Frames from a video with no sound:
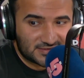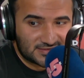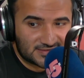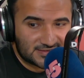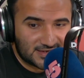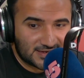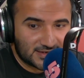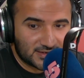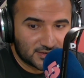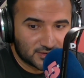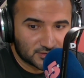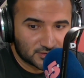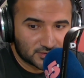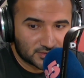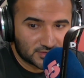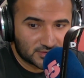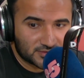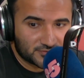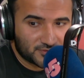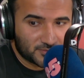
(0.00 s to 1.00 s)

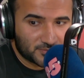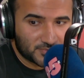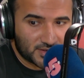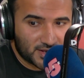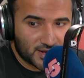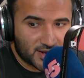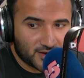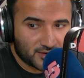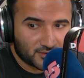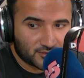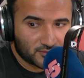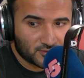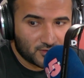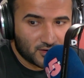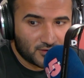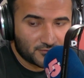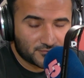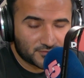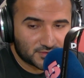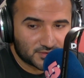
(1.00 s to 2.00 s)
signals from the
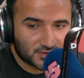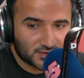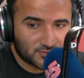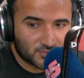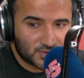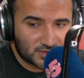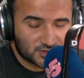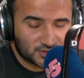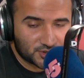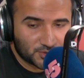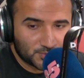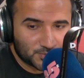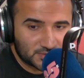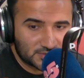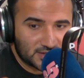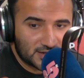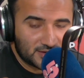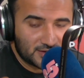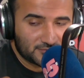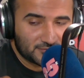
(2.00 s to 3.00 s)
aircraft. The rescuers
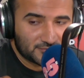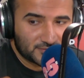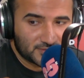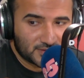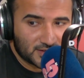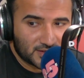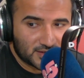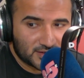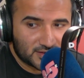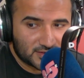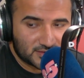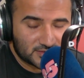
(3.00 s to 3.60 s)
have uh,